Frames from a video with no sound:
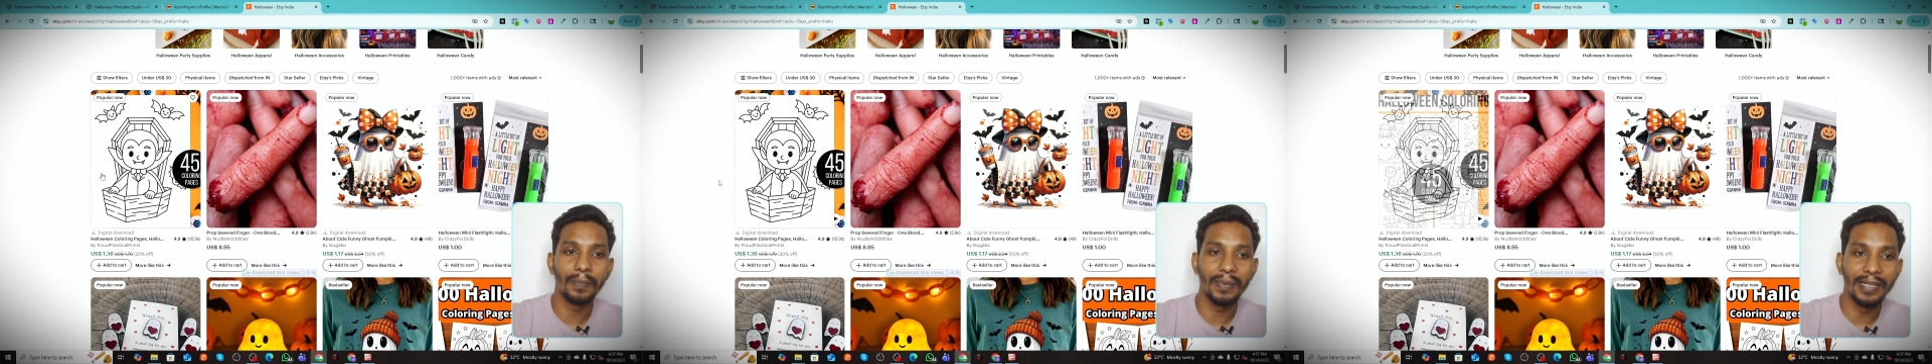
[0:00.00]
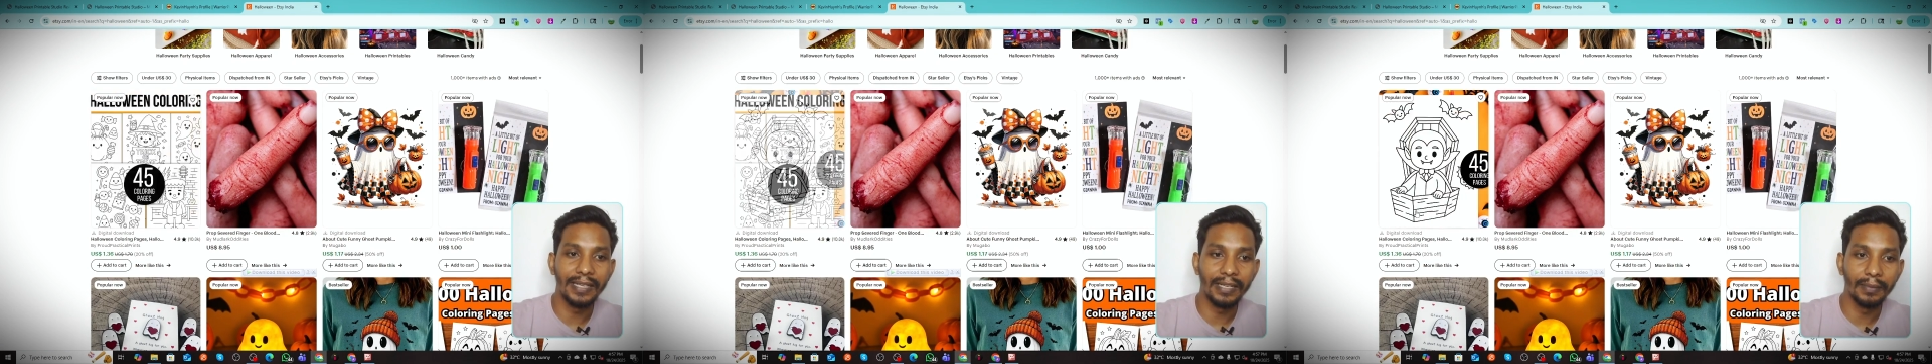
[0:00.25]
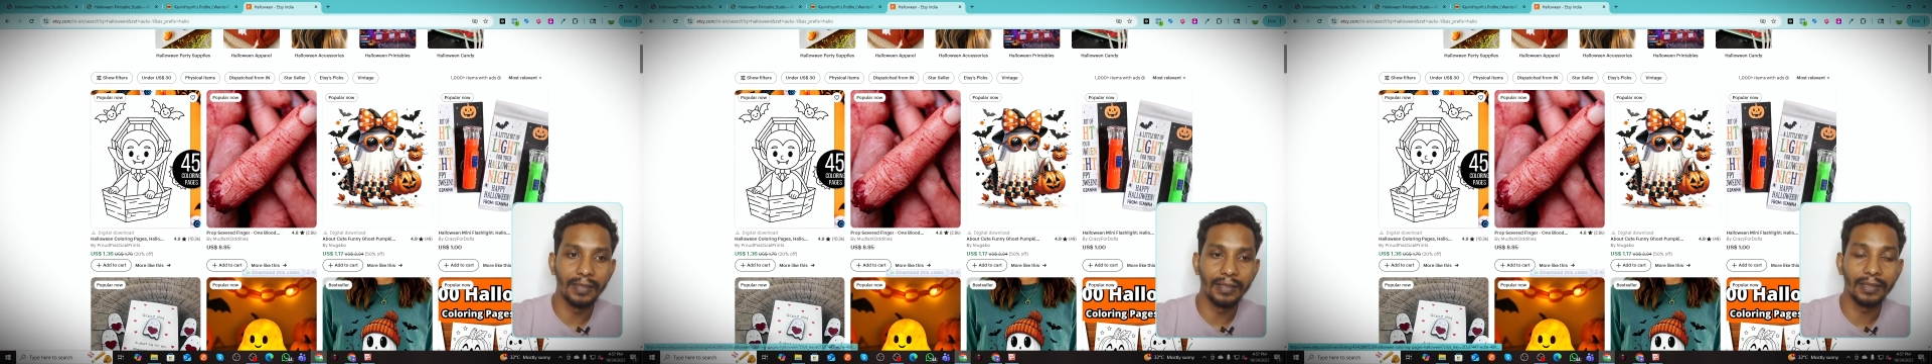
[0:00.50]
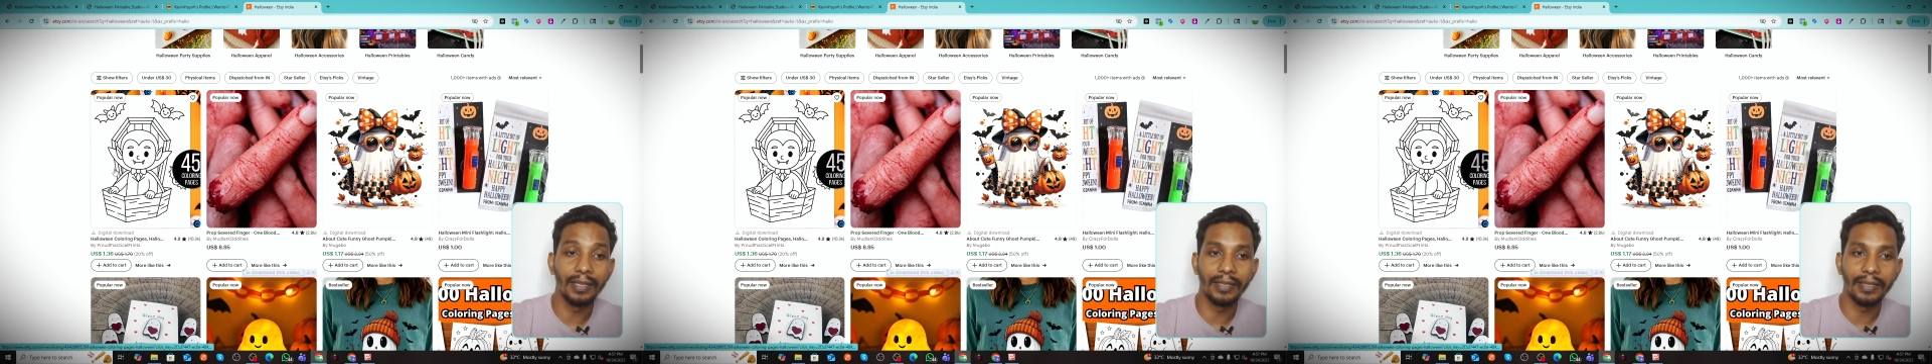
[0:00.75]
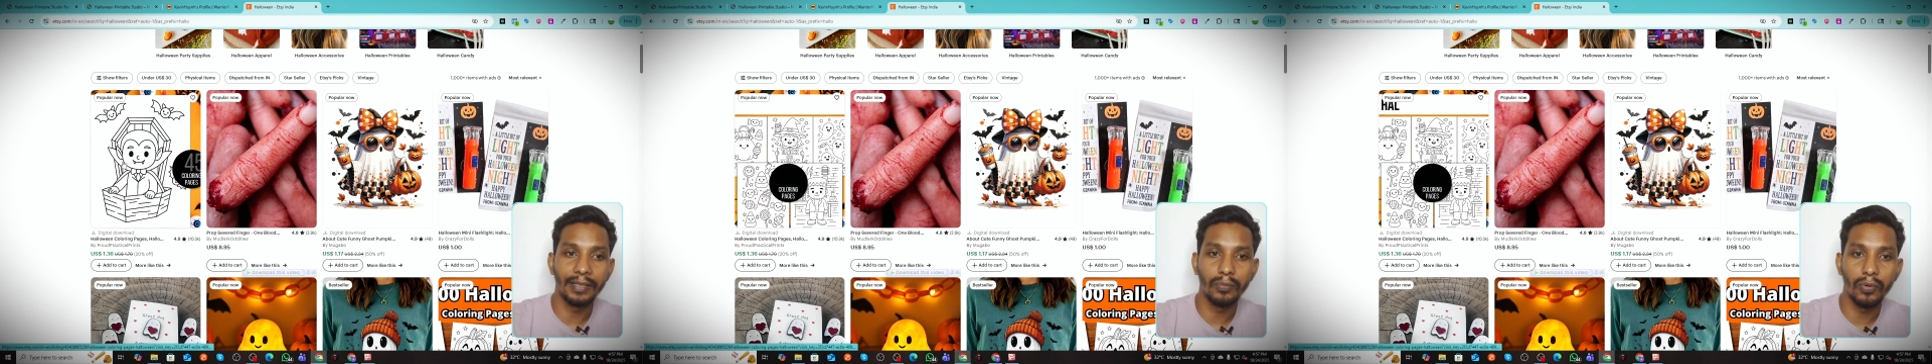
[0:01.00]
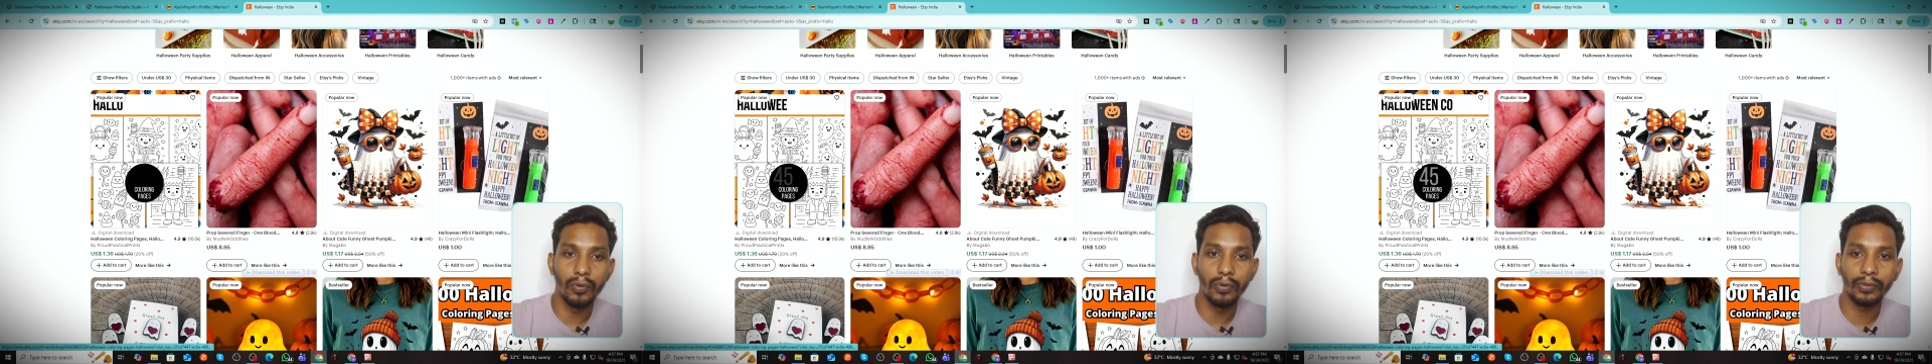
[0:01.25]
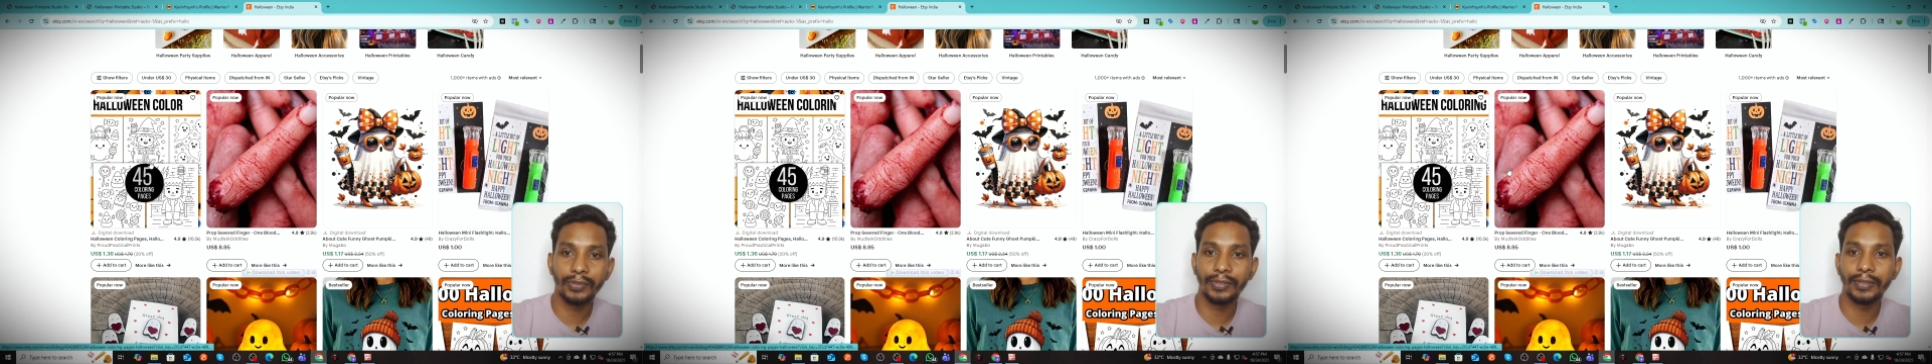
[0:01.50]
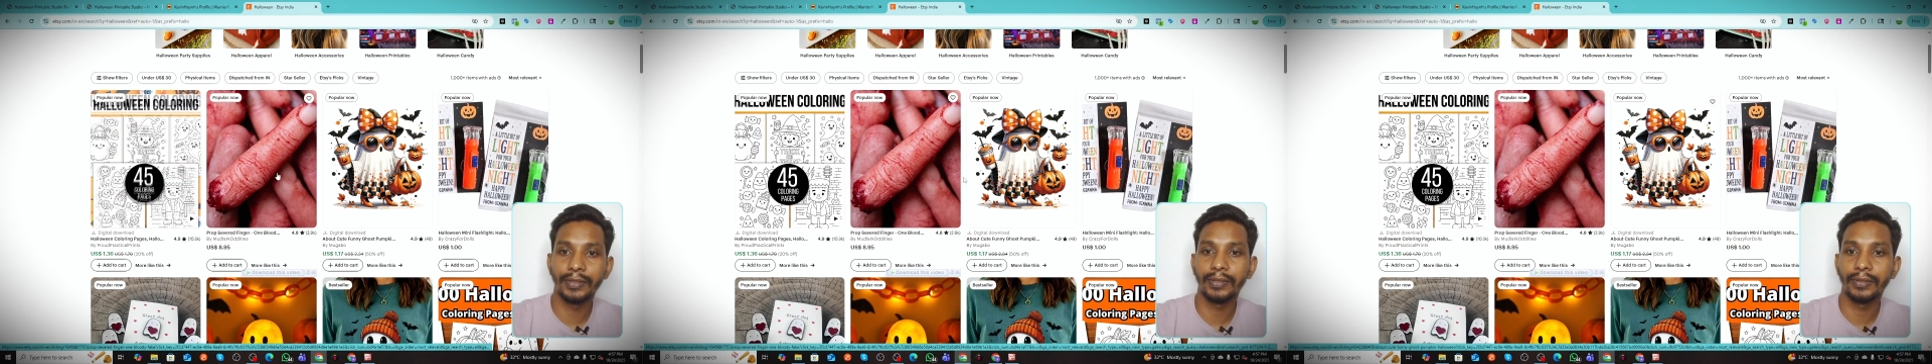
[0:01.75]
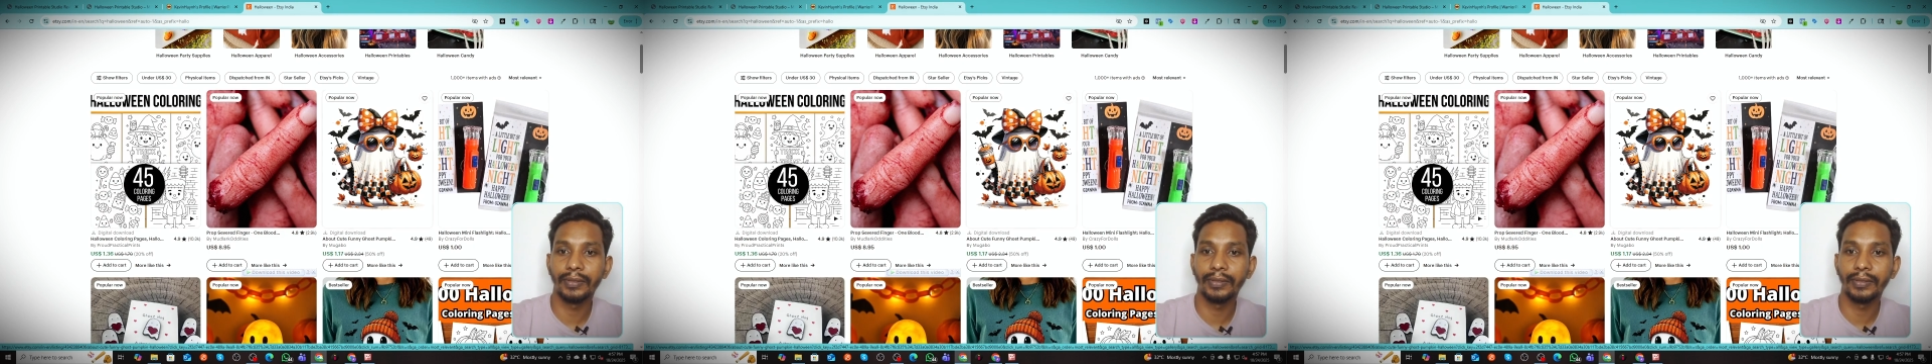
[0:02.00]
printable coloring books,